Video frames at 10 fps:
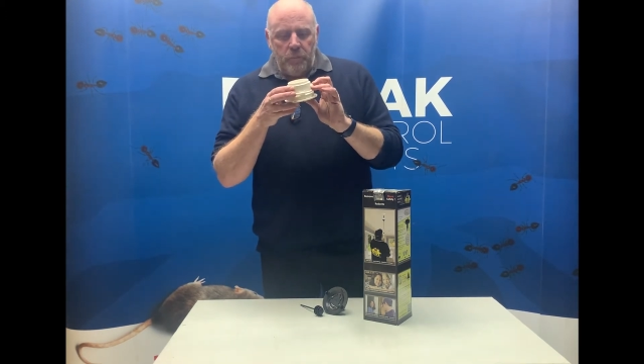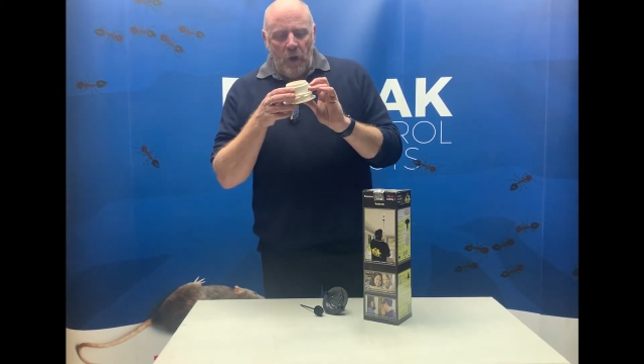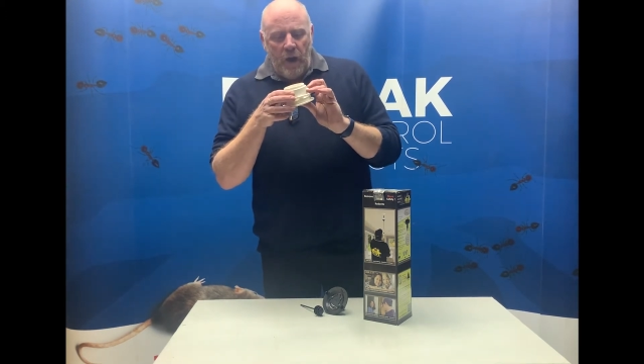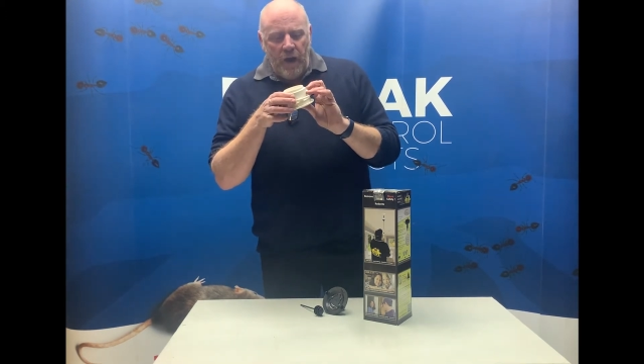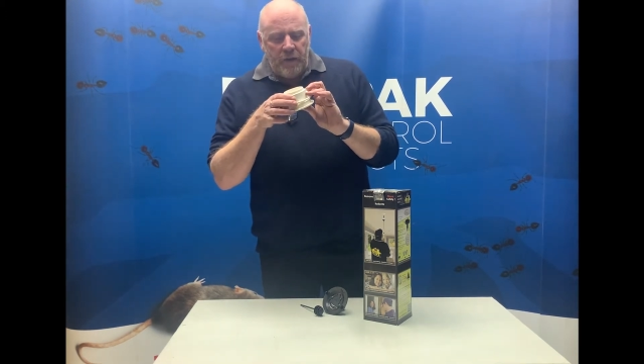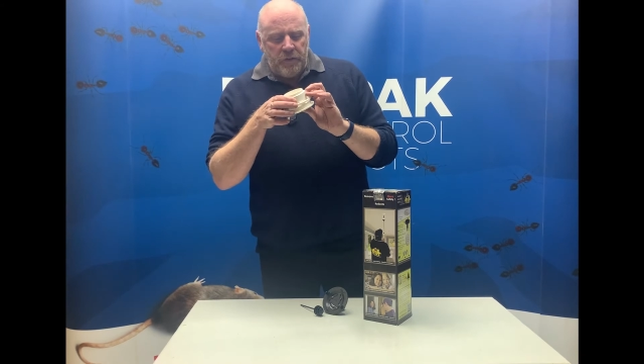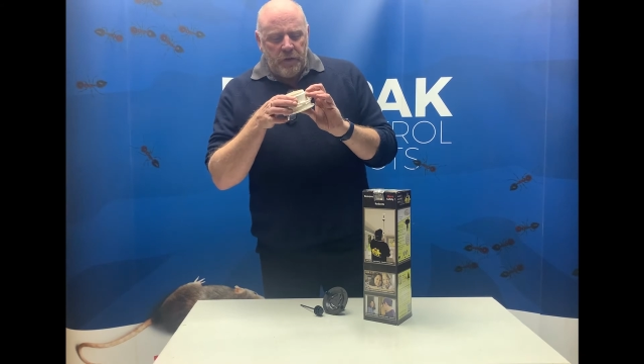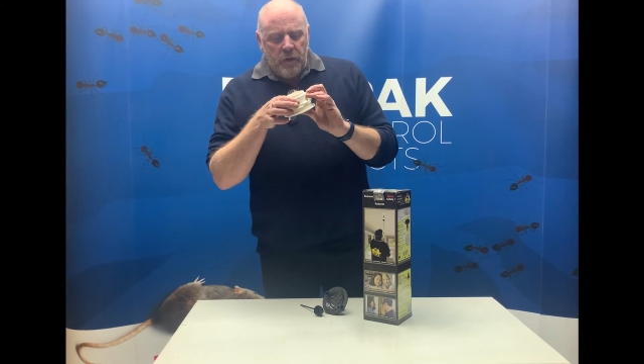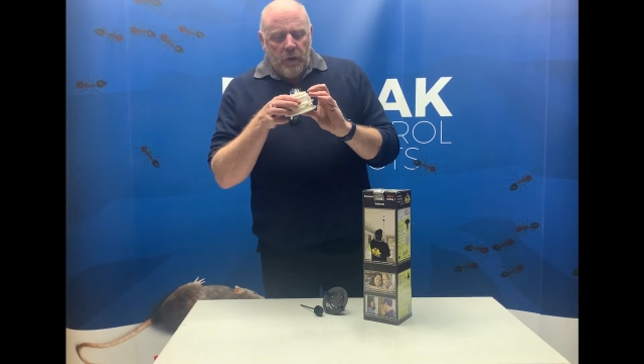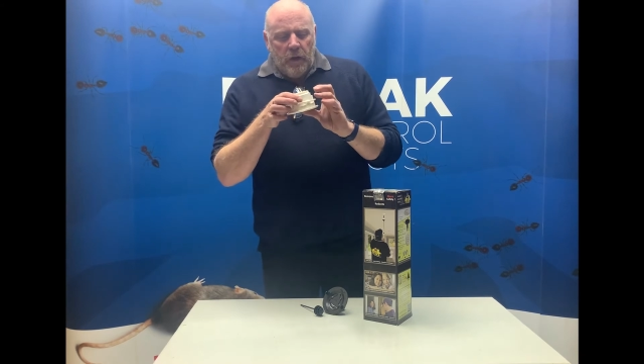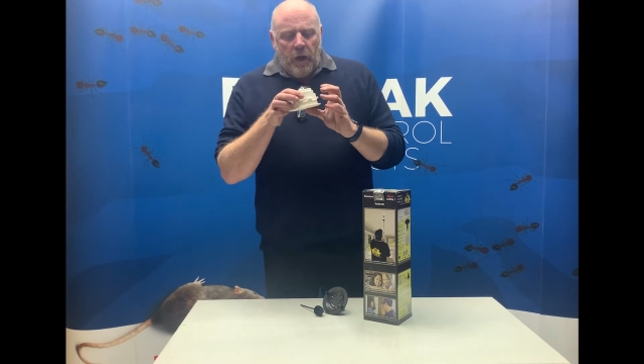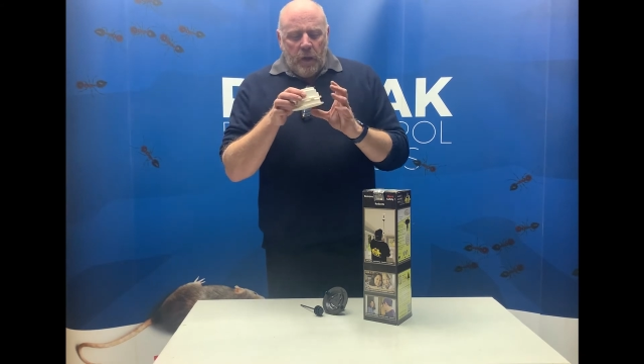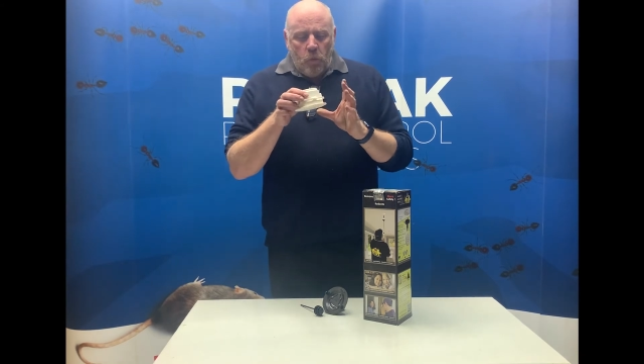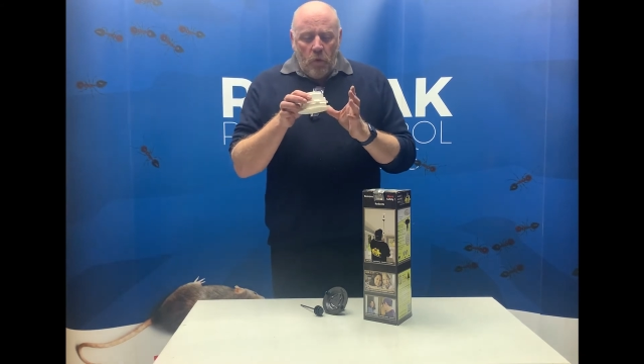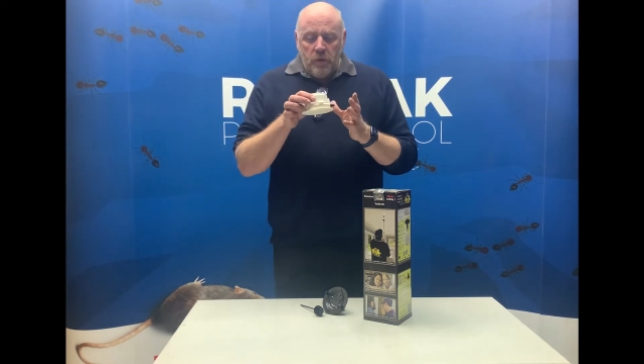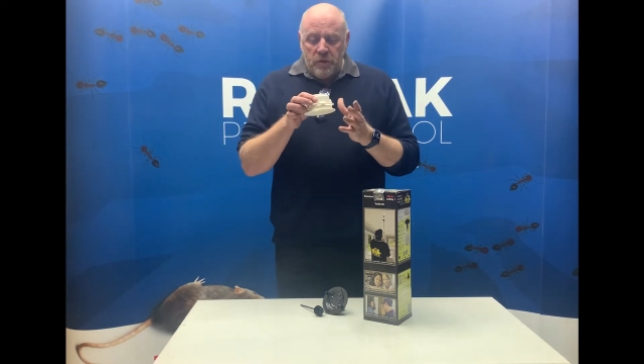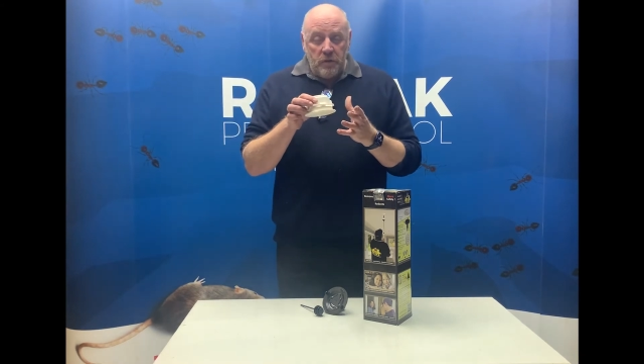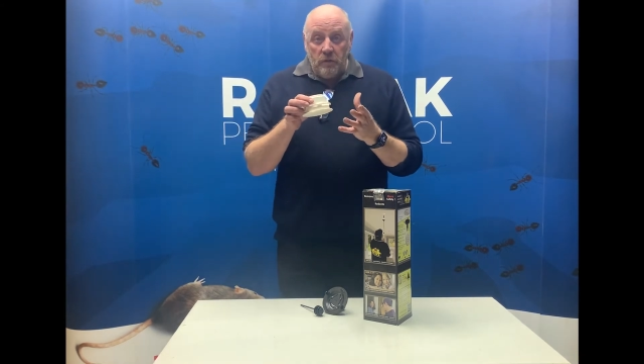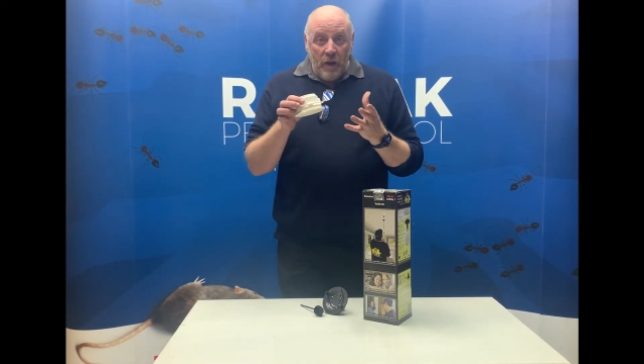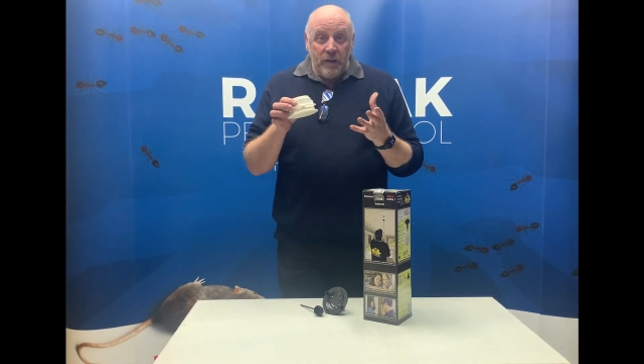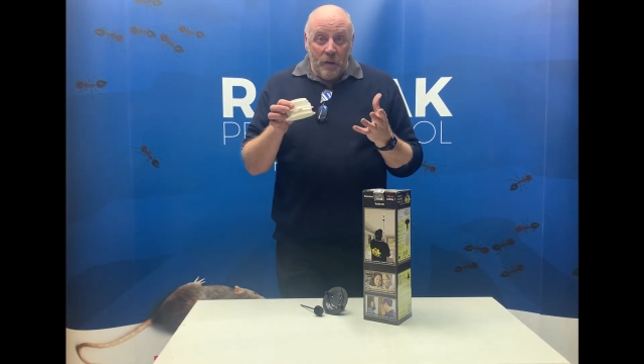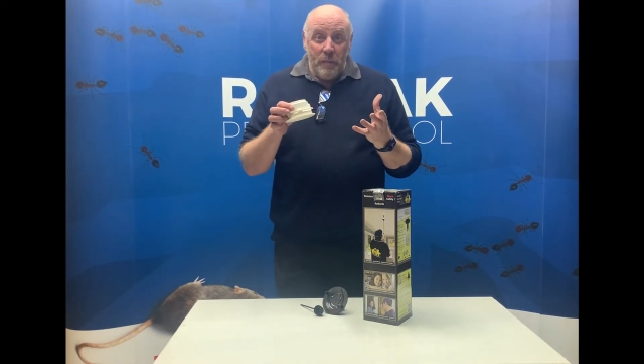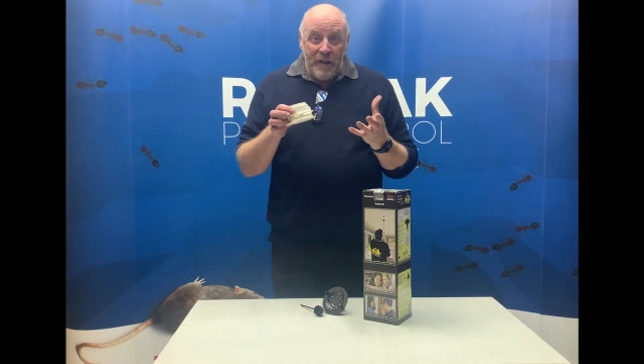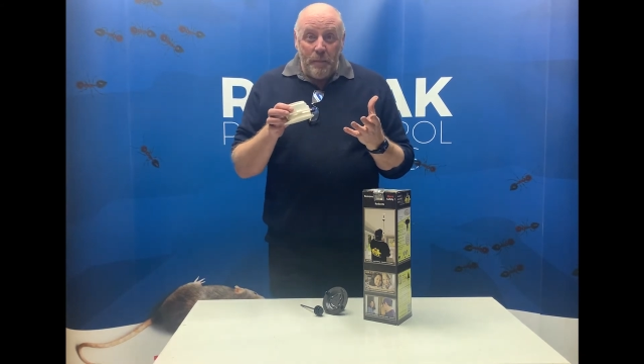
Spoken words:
And it works like a mini